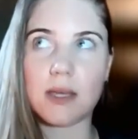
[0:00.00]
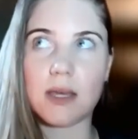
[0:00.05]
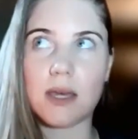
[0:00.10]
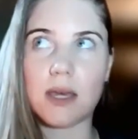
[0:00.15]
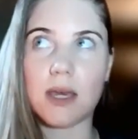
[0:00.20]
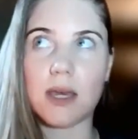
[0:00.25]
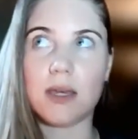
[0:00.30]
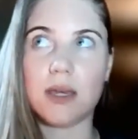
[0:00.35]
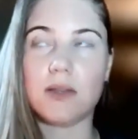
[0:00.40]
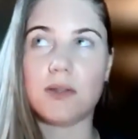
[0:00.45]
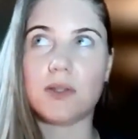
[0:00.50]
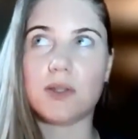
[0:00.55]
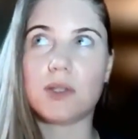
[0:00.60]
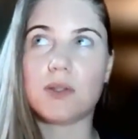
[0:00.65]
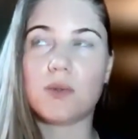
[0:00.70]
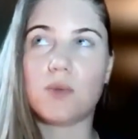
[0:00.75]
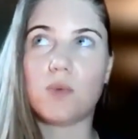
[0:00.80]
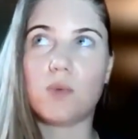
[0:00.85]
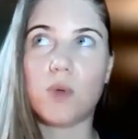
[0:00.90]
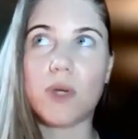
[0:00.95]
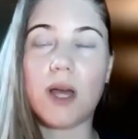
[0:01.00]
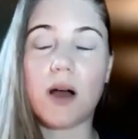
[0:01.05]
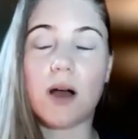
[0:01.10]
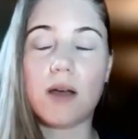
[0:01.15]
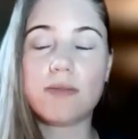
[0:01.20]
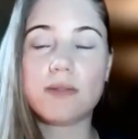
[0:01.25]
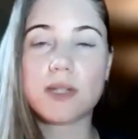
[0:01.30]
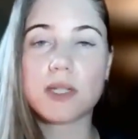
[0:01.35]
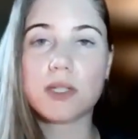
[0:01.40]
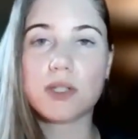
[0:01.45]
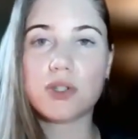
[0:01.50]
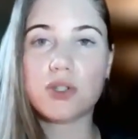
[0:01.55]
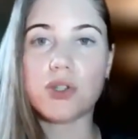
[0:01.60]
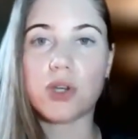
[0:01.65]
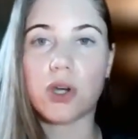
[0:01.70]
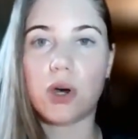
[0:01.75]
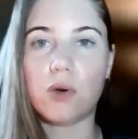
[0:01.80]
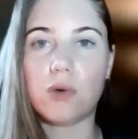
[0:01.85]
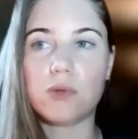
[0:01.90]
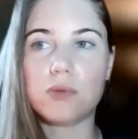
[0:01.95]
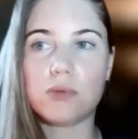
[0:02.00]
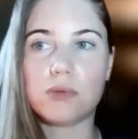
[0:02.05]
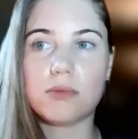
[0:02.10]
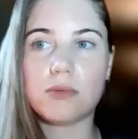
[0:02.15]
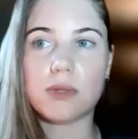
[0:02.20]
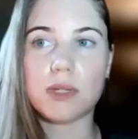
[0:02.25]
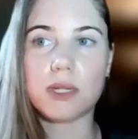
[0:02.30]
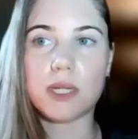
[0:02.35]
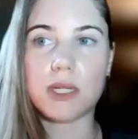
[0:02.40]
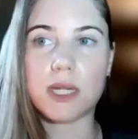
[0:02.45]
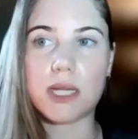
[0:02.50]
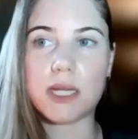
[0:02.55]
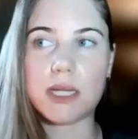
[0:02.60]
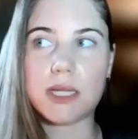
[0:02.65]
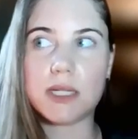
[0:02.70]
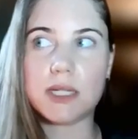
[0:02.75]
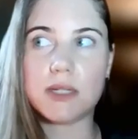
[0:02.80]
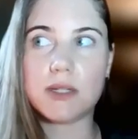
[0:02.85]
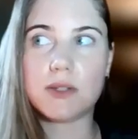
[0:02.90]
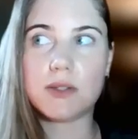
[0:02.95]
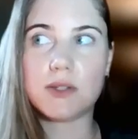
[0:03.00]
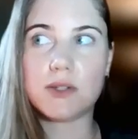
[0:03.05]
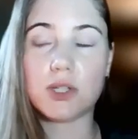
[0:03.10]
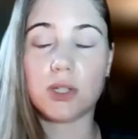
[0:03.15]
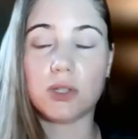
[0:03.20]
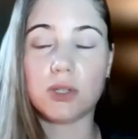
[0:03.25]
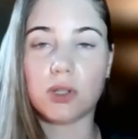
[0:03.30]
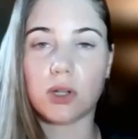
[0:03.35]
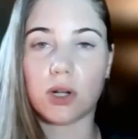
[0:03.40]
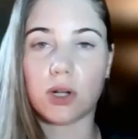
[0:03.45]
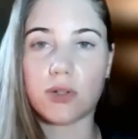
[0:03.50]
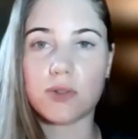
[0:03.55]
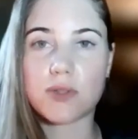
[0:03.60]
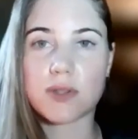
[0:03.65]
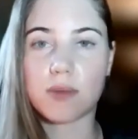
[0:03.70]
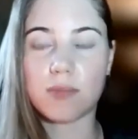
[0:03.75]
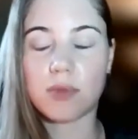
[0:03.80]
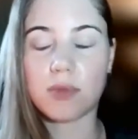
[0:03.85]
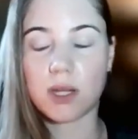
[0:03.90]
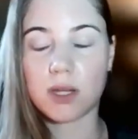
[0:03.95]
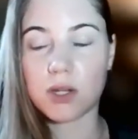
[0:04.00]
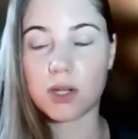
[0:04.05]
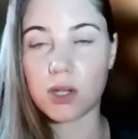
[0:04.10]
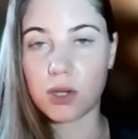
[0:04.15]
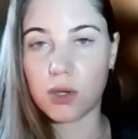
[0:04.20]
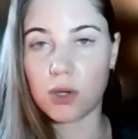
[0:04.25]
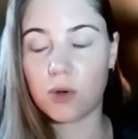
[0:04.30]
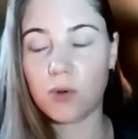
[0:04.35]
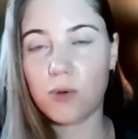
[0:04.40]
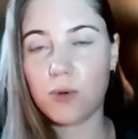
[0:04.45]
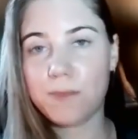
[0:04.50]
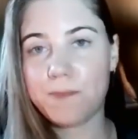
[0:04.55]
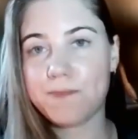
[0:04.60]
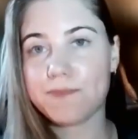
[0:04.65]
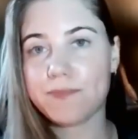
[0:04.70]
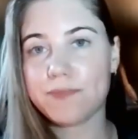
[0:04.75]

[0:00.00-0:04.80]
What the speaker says: is we often don't need to learn something new.